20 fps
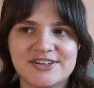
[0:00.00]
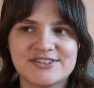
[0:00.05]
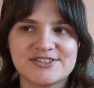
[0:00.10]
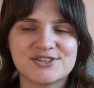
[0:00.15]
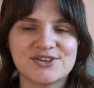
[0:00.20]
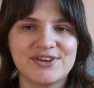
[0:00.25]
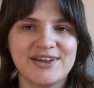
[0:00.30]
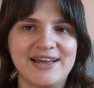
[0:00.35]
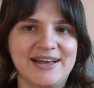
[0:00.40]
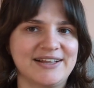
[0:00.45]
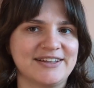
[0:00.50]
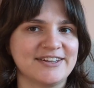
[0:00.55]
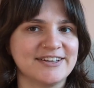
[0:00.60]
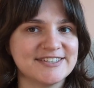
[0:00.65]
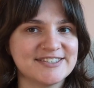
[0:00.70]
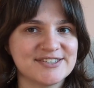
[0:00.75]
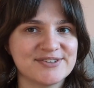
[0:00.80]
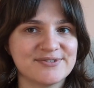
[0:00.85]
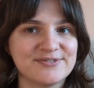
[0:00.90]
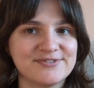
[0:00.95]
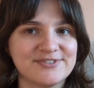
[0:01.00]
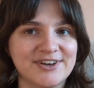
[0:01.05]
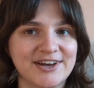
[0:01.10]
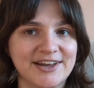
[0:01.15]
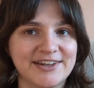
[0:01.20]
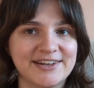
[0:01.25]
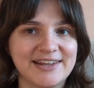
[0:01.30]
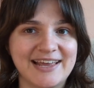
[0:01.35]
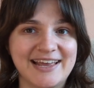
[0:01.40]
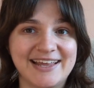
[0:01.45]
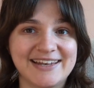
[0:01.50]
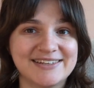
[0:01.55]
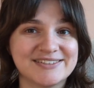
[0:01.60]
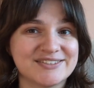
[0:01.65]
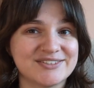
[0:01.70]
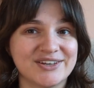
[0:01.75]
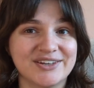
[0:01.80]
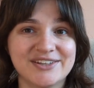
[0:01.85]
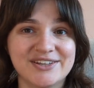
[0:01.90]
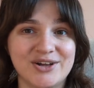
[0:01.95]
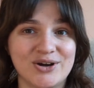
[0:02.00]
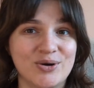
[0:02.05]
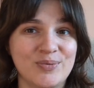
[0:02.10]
So yeah, lots of fun, and it's on the